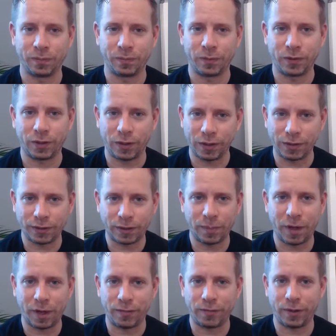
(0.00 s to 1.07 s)
So there's some
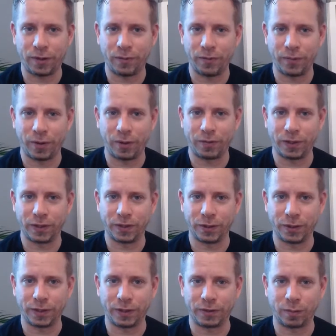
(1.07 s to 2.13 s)
effort involved in
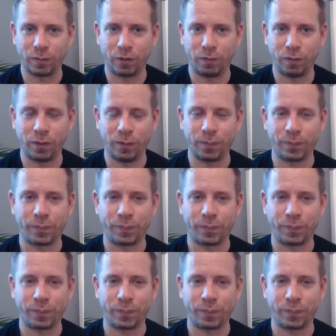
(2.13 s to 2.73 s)
doing this movement.